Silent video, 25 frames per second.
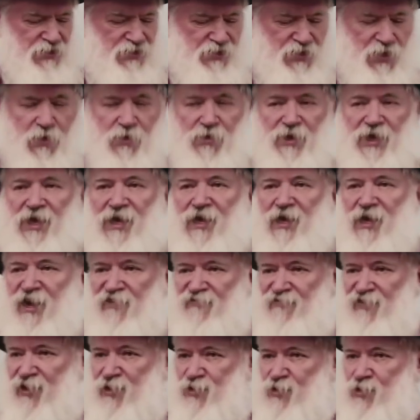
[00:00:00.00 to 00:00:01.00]
So
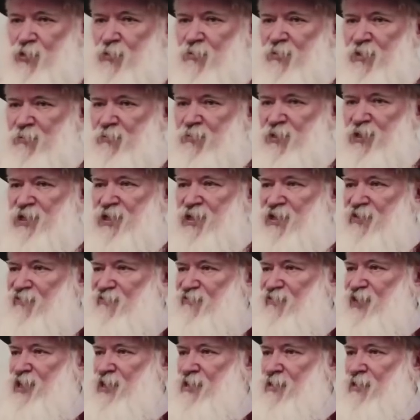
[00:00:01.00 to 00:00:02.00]
if a human being
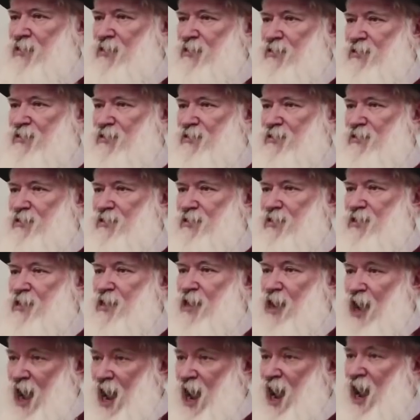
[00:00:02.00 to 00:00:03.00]
feels
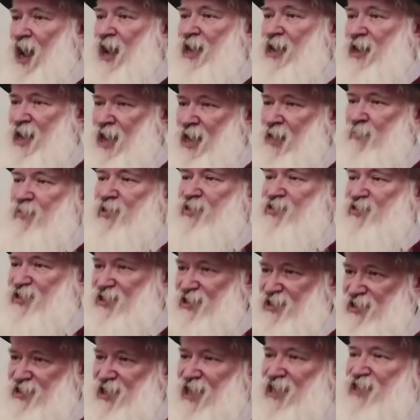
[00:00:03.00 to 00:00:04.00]
I am a
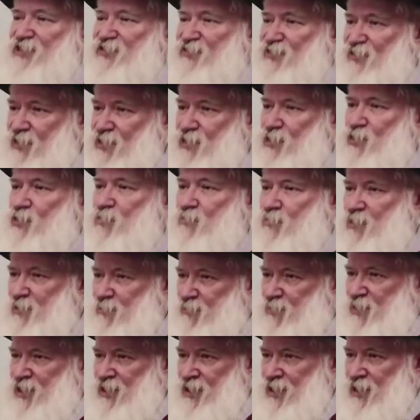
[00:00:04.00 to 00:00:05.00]
successful
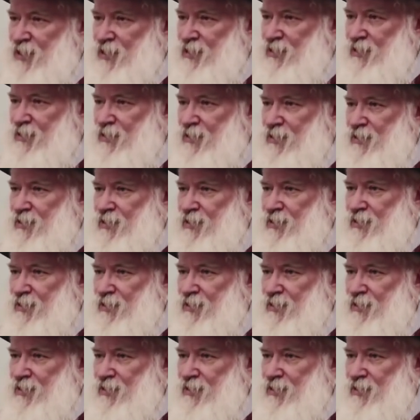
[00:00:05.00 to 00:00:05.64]
human being,